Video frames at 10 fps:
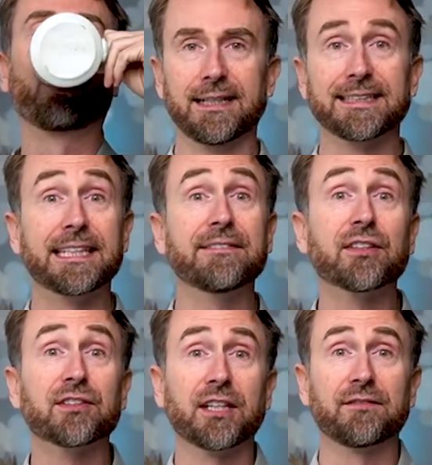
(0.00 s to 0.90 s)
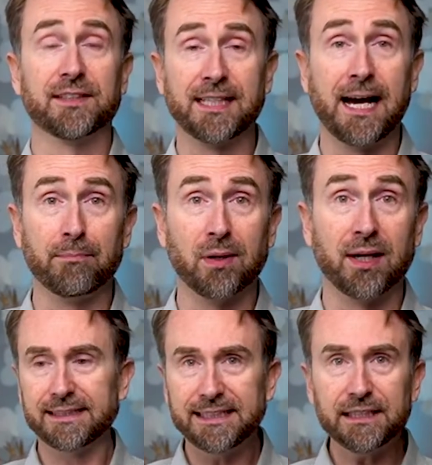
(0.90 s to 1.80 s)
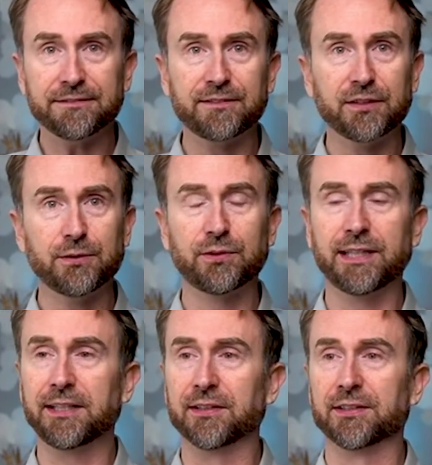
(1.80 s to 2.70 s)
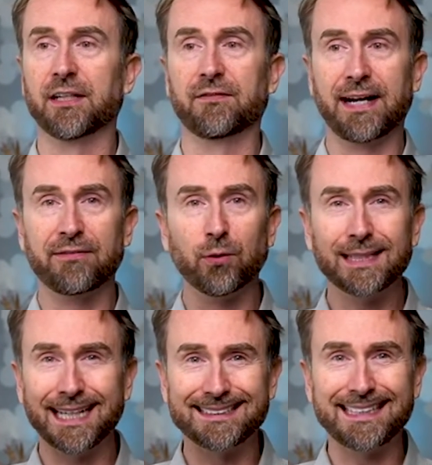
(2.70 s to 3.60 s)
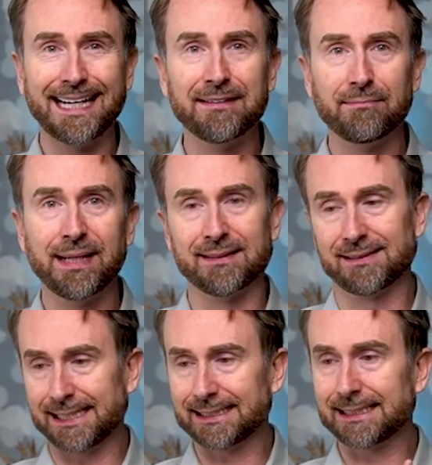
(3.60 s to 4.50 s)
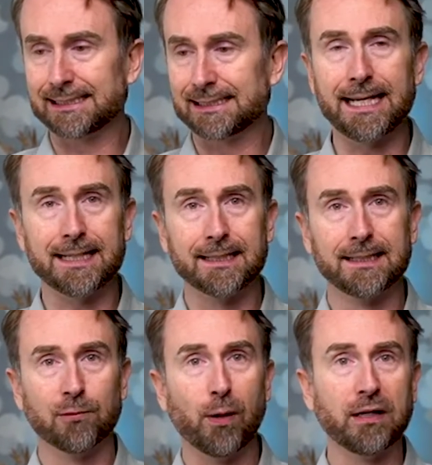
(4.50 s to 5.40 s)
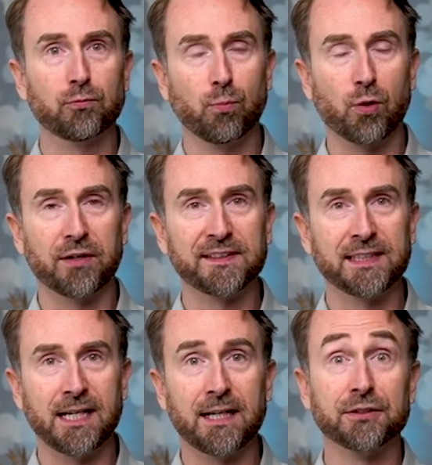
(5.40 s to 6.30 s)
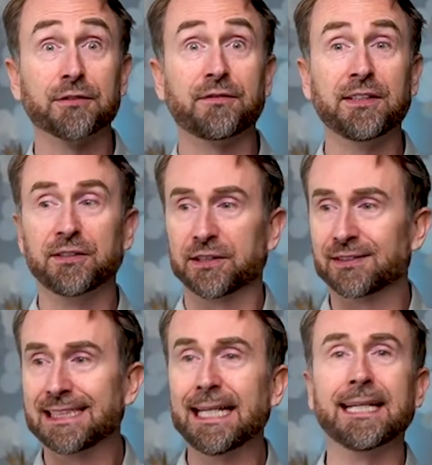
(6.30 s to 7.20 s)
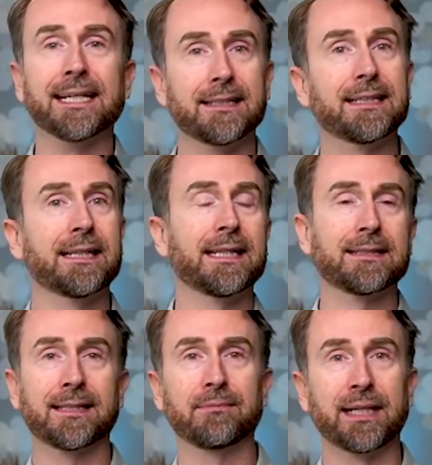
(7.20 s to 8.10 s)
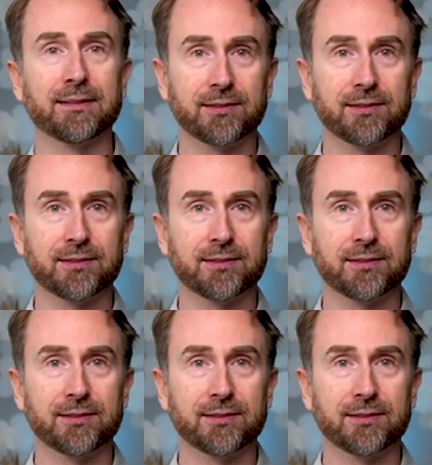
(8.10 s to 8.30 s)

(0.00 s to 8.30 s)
Give yourself a time block. If you say to yourself, I've only got 10 minutes to get this take, well, more often than not, you'll find yourself getting it in that 10 minutes.